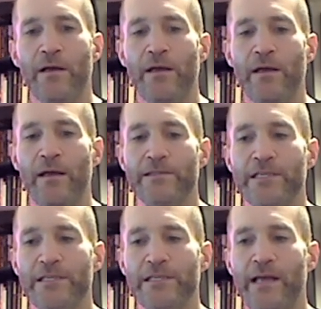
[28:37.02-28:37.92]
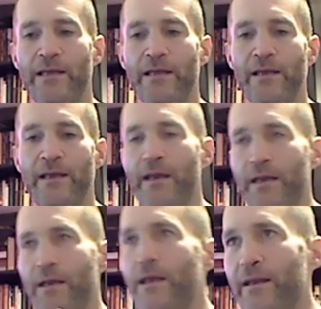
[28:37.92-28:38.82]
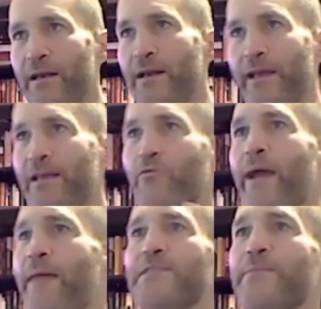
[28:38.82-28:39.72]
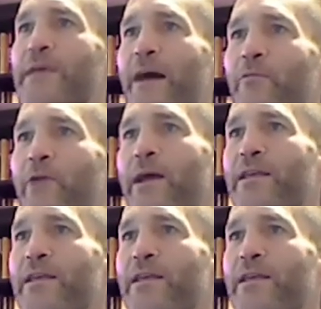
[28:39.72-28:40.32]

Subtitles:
it's just like it like ramps me up, right?